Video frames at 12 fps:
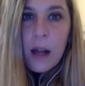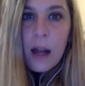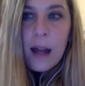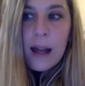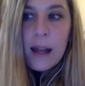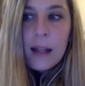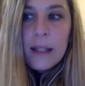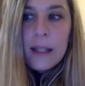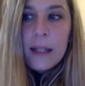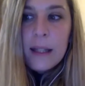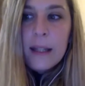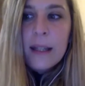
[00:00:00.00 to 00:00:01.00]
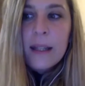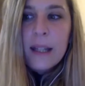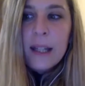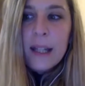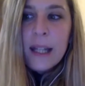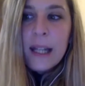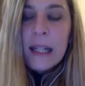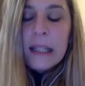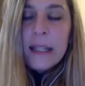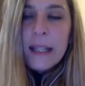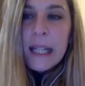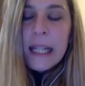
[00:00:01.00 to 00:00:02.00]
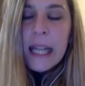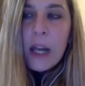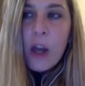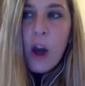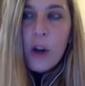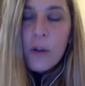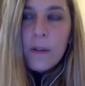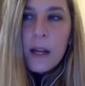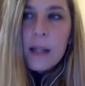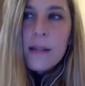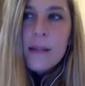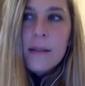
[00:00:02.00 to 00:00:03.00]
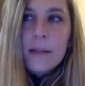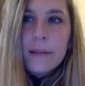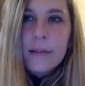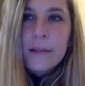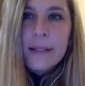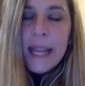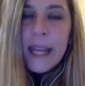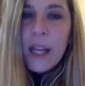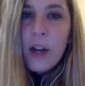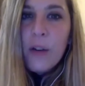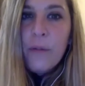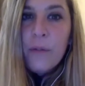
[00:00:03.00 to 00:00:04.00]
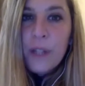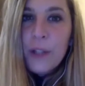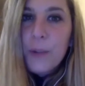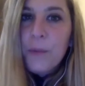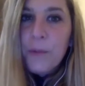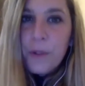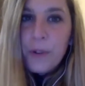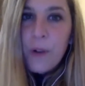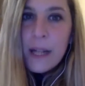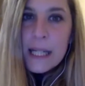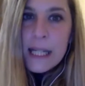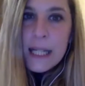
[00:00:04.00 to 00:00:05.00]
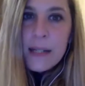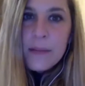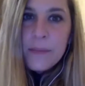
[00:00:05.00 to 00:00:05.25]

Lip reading: I think a lot of us take our freedom for granted.